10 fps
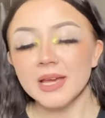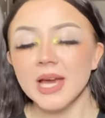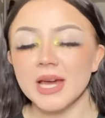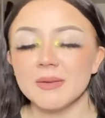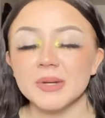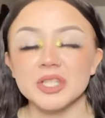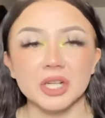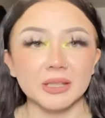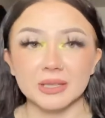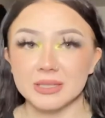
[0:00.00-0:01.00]
And I'm gonna show
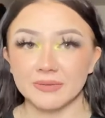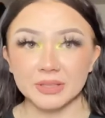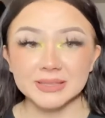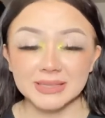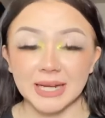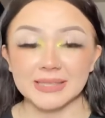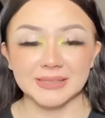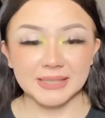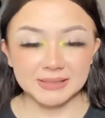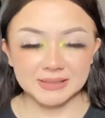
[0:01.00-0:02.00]
you the different
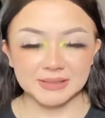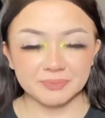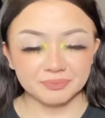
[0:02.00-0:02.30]
sizes.